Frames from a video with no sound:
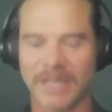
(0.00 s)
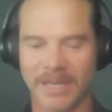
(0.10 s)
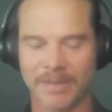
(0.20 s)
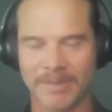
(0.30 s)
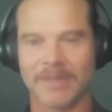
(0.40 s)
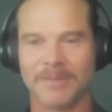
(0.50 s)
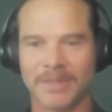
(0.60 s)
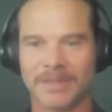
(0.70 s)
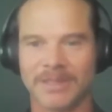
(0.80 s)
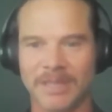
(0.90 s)
care about them
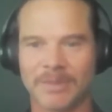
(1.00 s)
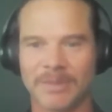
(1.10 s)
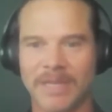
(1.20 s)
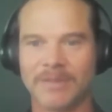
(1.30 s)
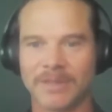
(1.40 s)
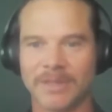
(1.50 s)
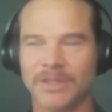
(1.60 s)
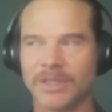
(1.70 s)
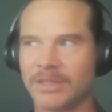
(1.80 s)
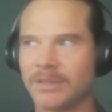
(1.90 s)
on a deeper level than
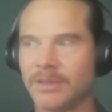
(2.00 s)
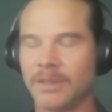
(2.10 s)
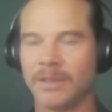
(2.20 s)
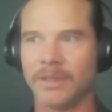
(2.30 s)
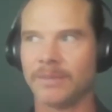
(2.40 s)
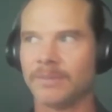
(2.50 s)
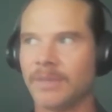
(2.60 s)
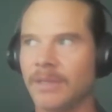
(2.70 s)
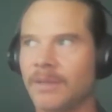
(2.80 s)
just and